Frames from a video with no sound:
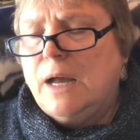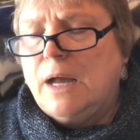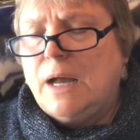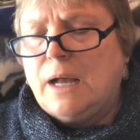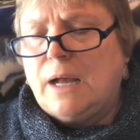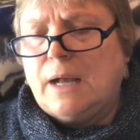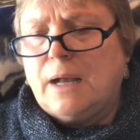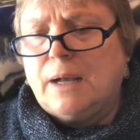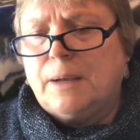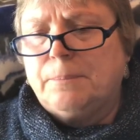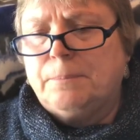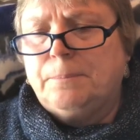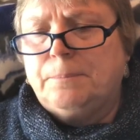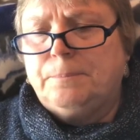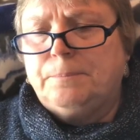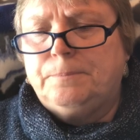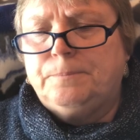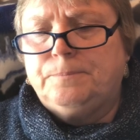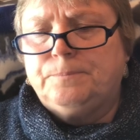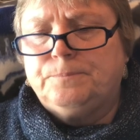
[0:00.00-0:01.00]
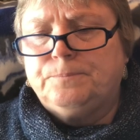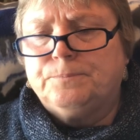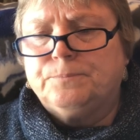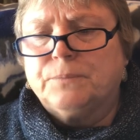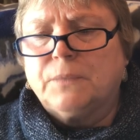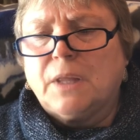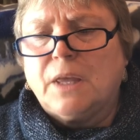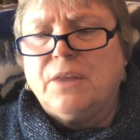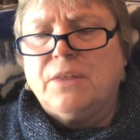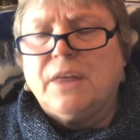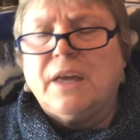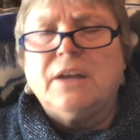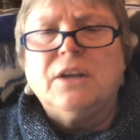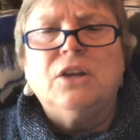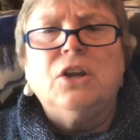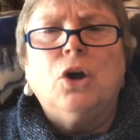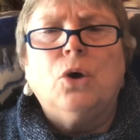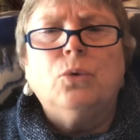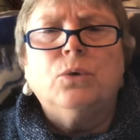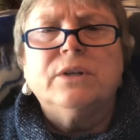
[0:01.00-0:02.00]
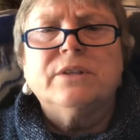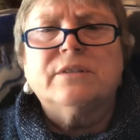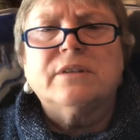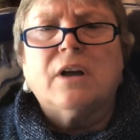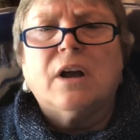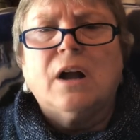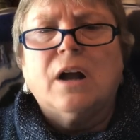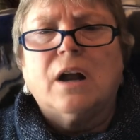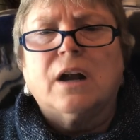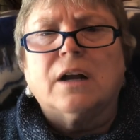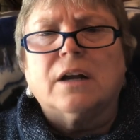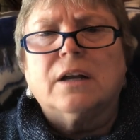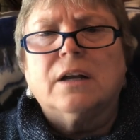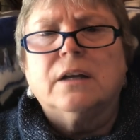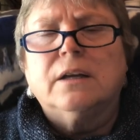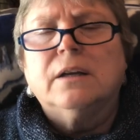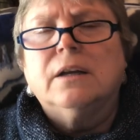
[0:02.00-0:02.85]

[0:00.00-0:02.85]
that Noah's Ark,